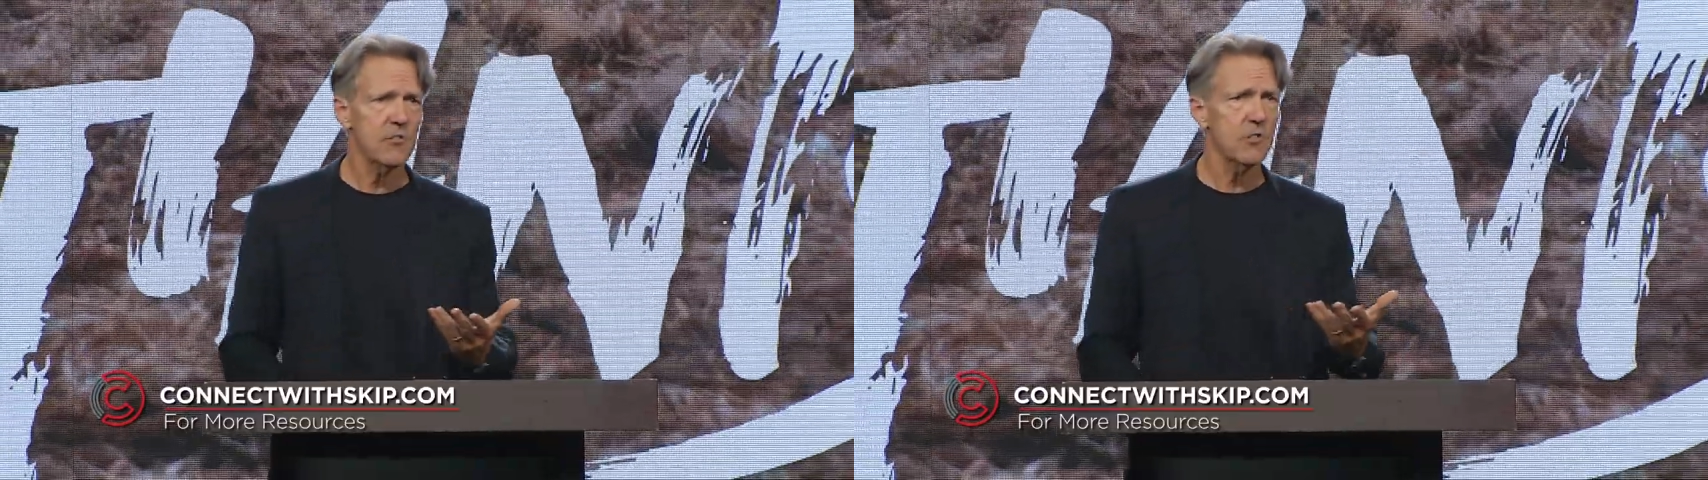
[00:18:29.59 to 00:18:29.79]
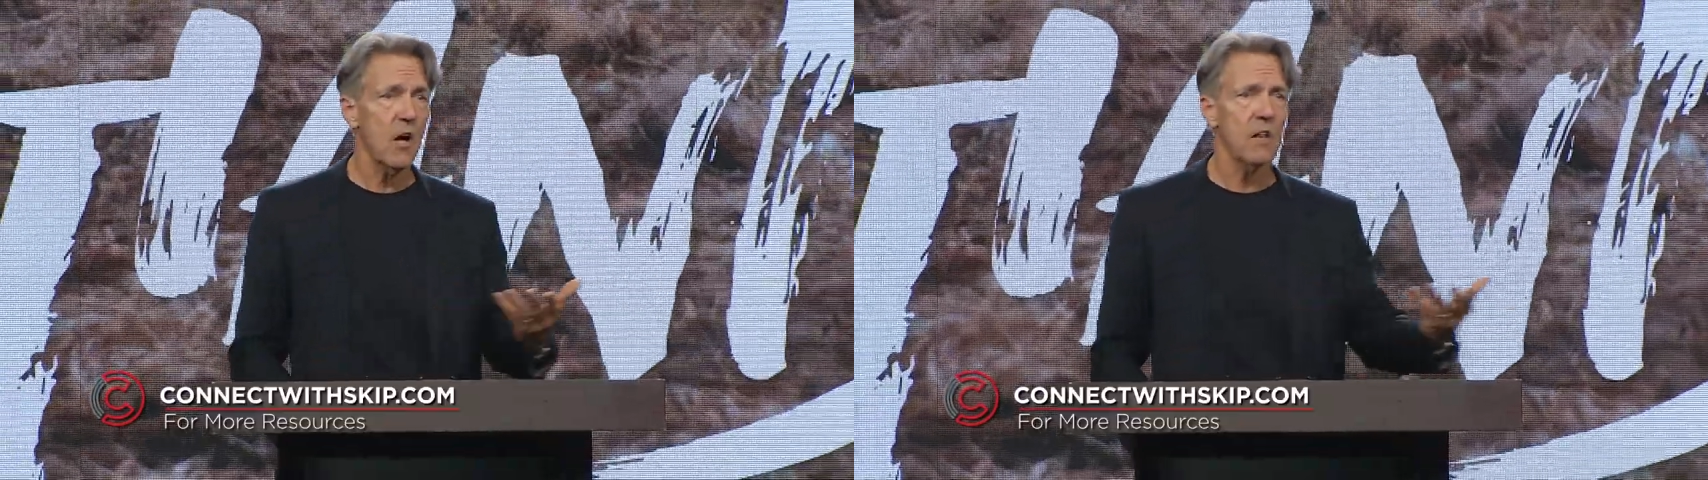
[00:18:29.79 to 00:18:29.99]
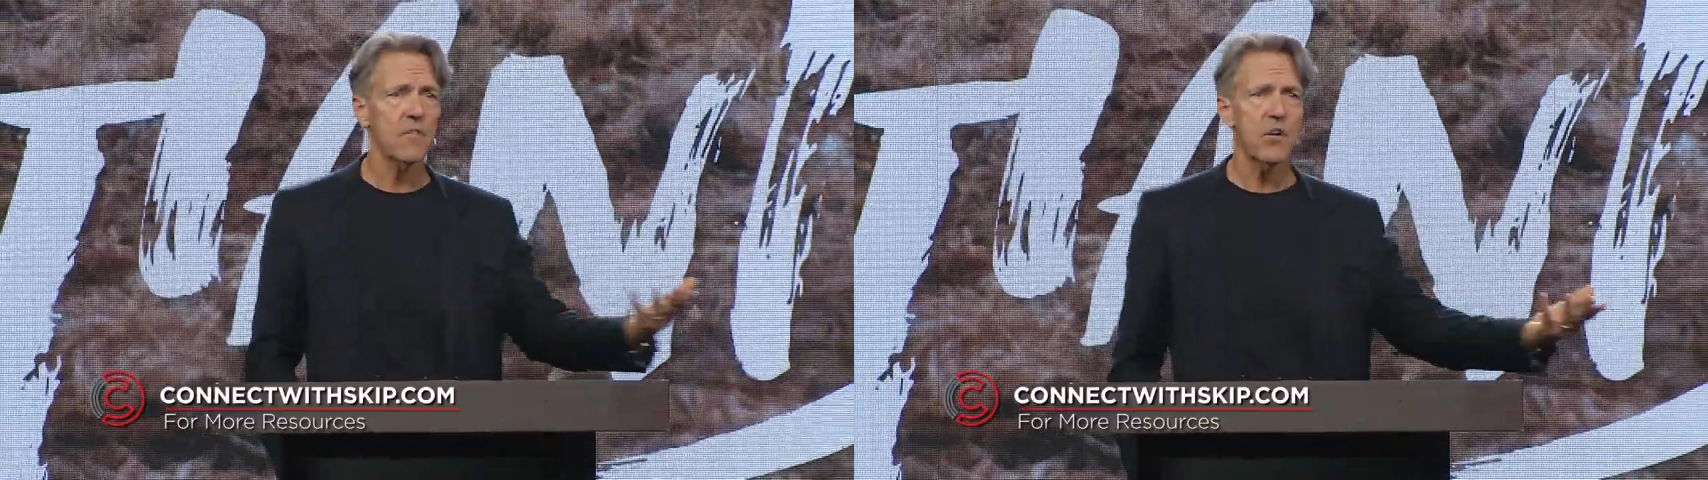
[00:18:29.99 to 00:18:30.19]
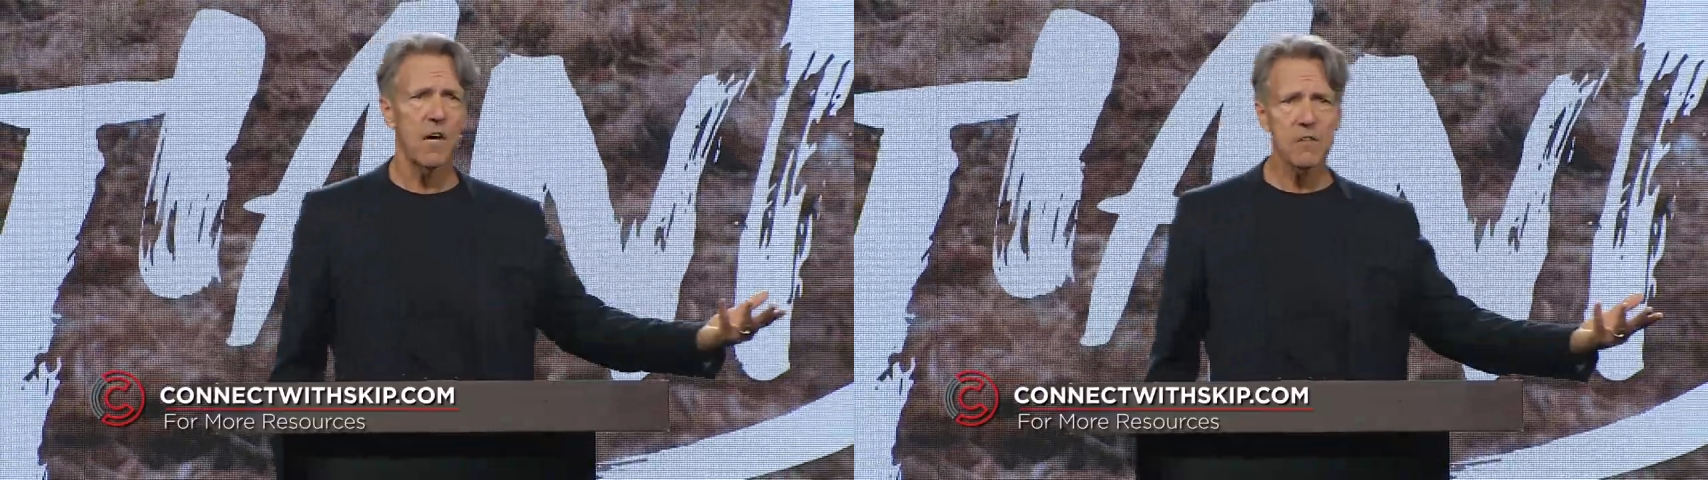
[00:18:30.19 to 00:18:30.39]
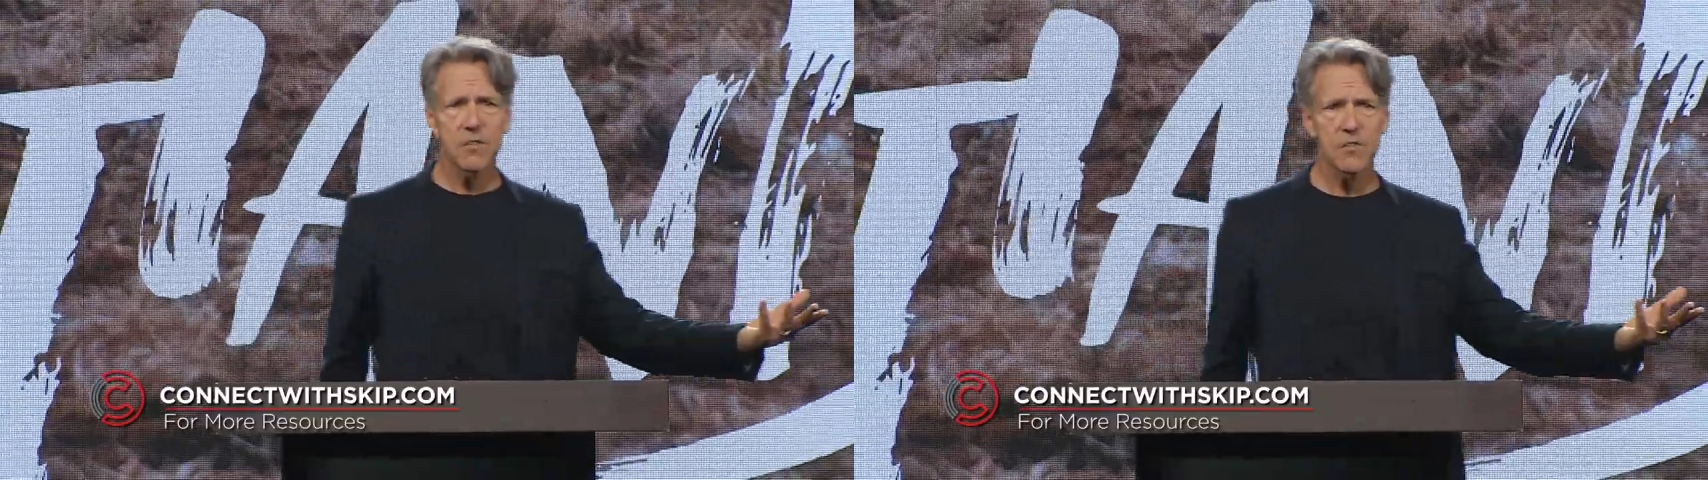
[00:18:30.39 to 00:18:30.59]
Saul of
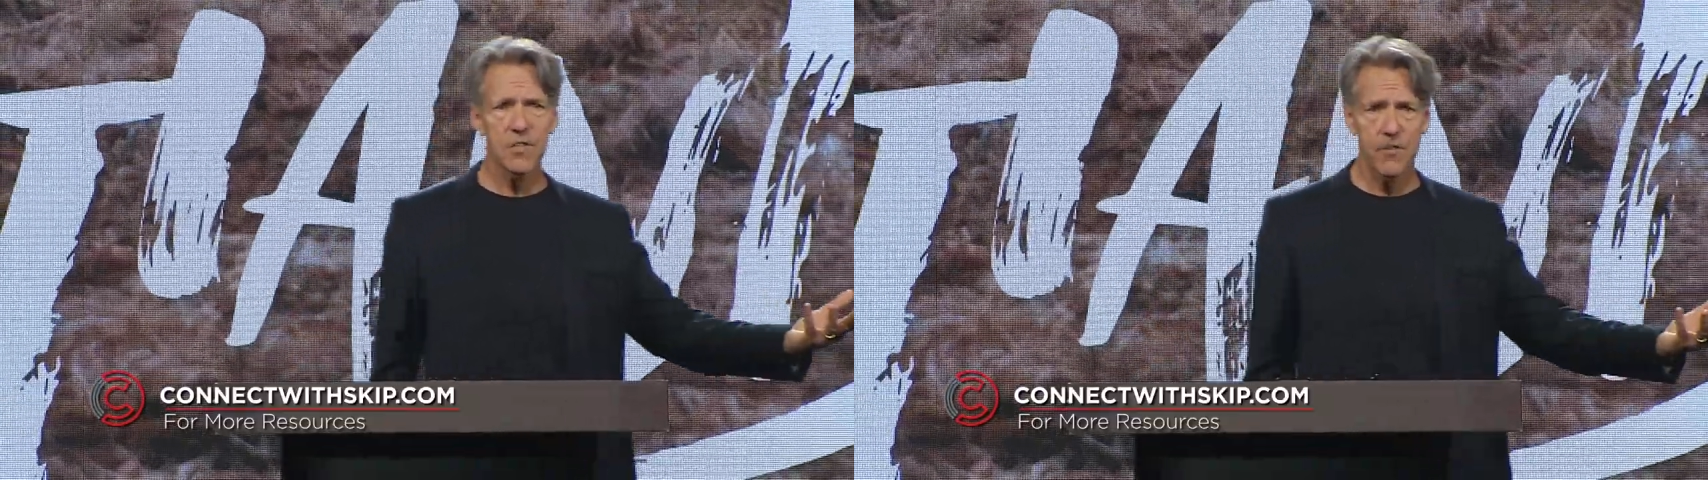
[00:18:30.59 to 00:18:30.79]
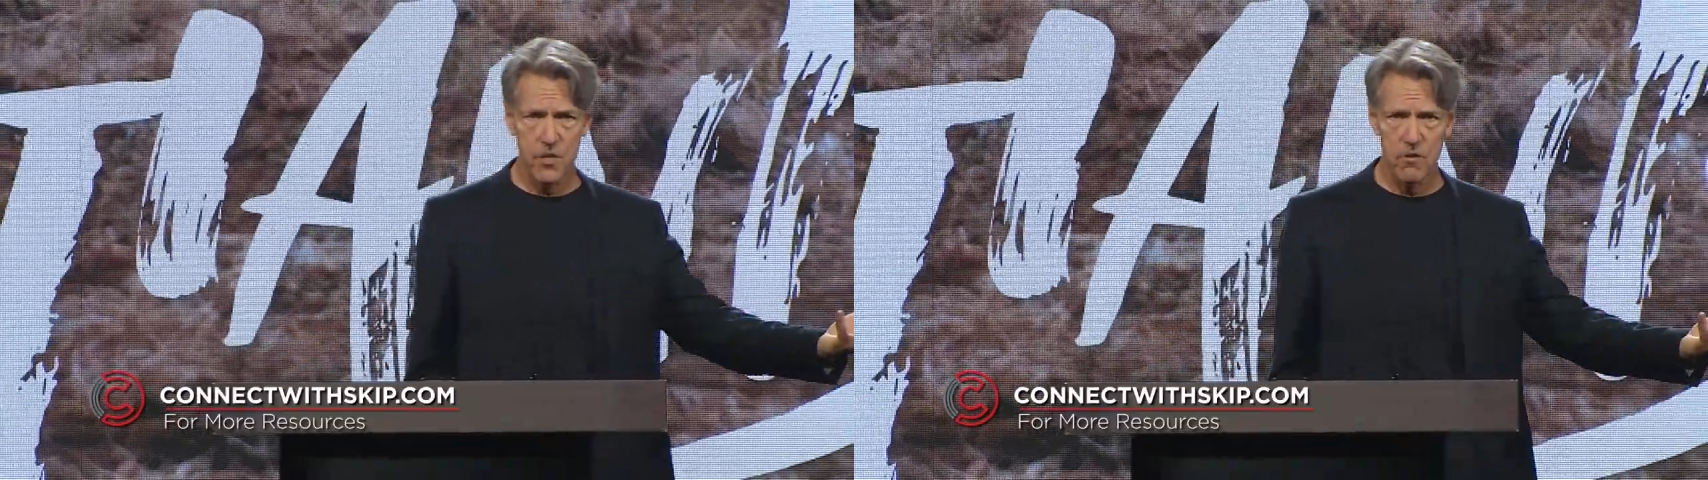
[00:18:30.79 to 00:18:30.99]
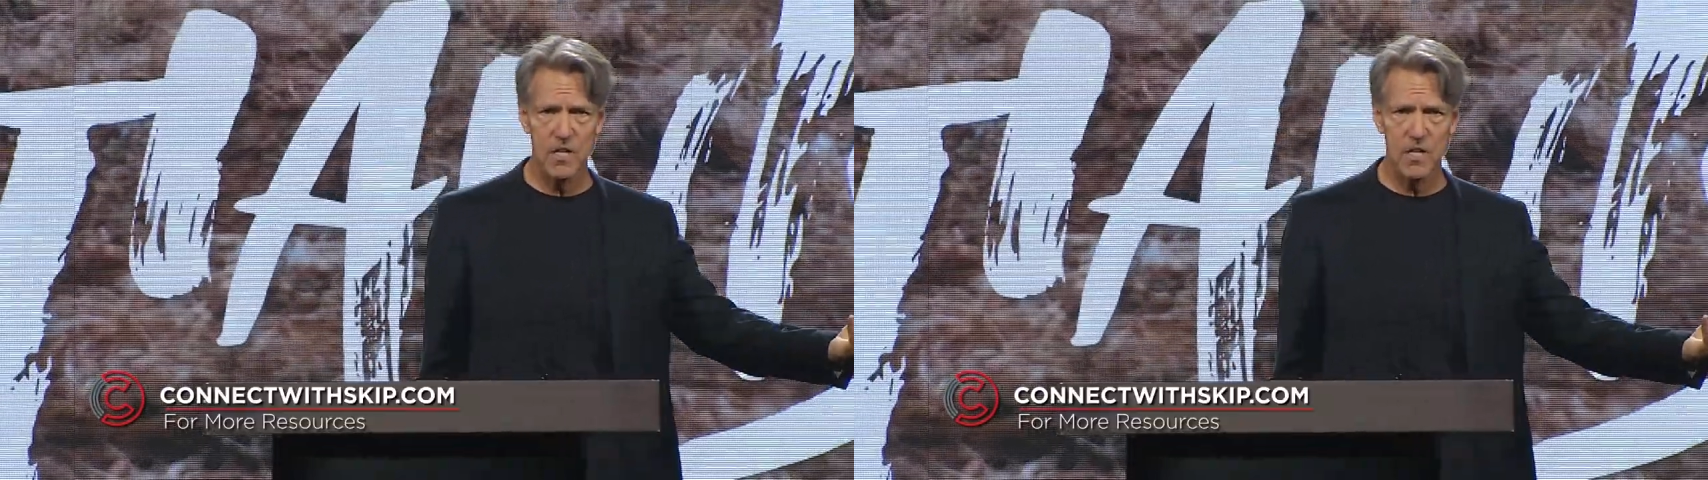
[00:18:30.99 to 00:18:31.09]
Tarsus in the New